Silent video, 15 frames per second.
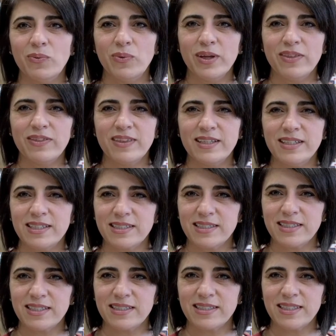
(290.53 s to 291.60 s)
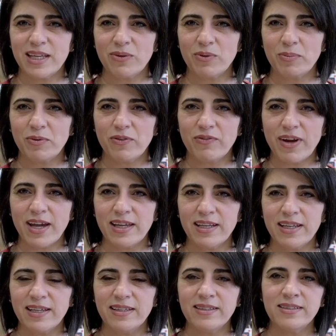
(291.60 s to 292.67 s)
with the distance they were
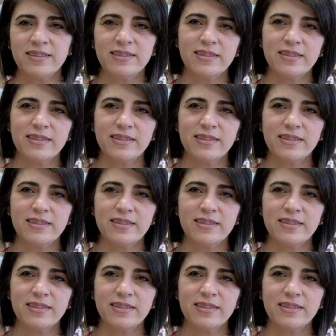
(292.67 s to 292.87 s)
providing.